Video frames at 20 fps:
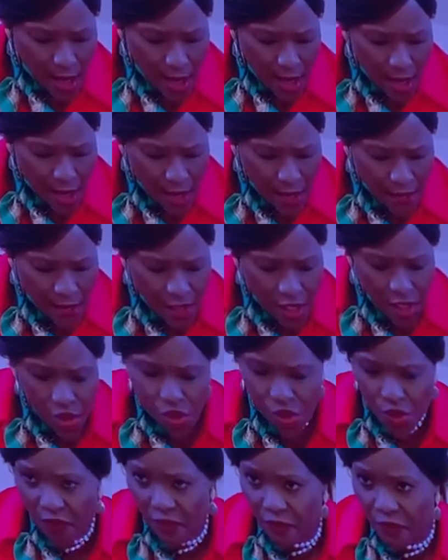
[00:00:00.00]
The
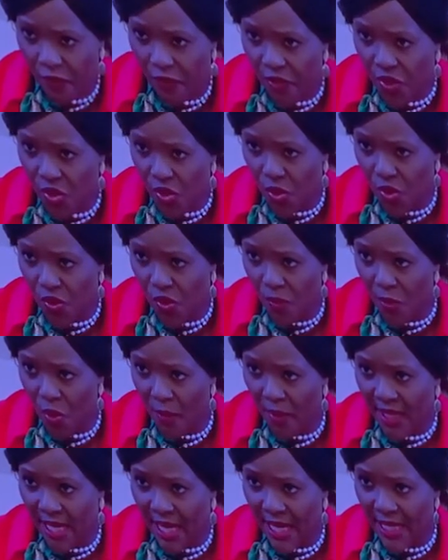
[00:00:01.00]
issue of resource
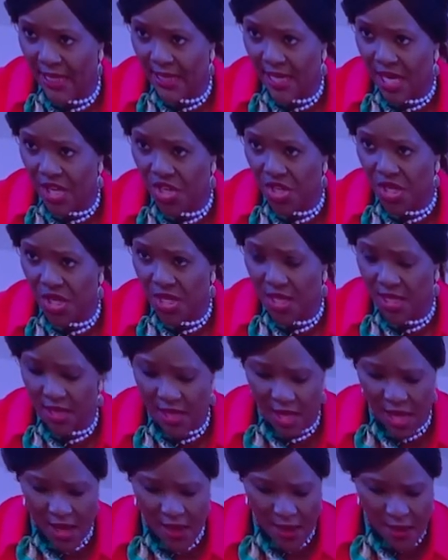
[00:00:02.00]
mobilization,
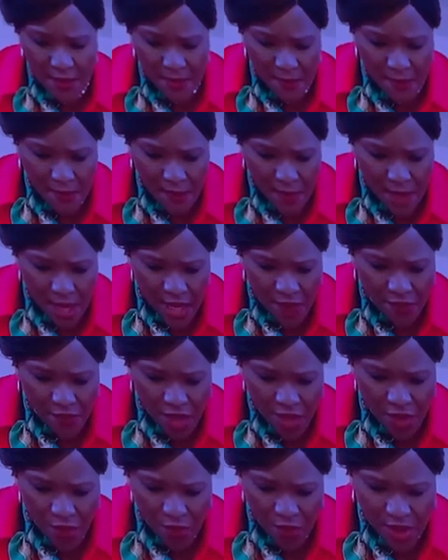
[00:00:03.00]
I
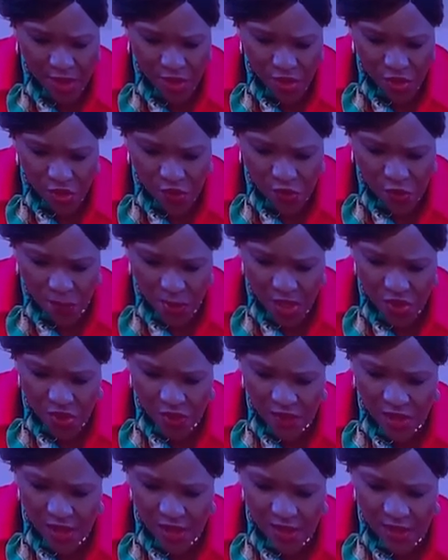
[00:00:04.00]
really want to speak to
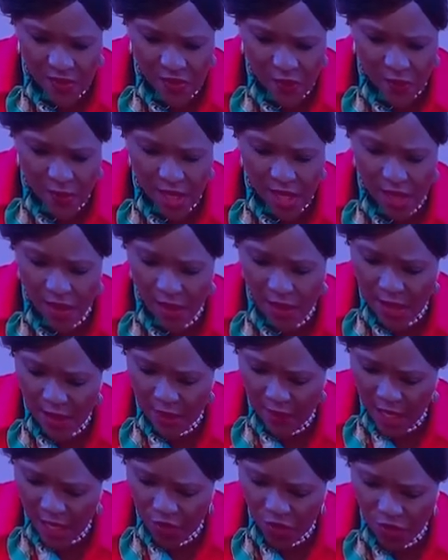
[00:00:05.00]
this as well,
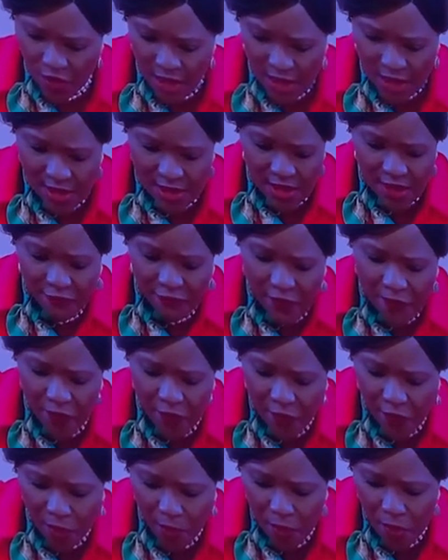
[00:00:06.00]
and you can see from the
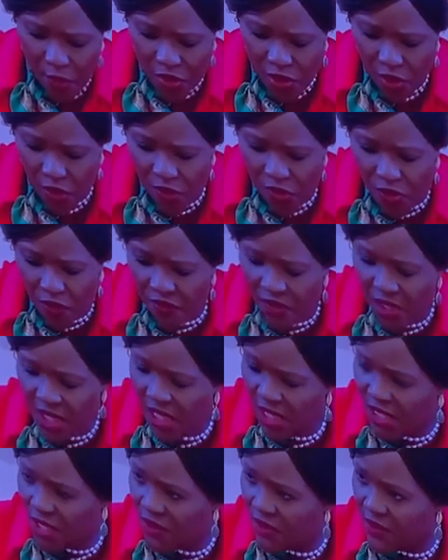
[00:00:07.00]
report a lot of
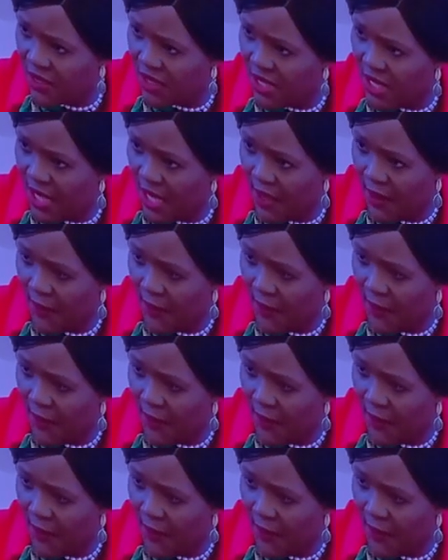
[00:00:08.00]
details there.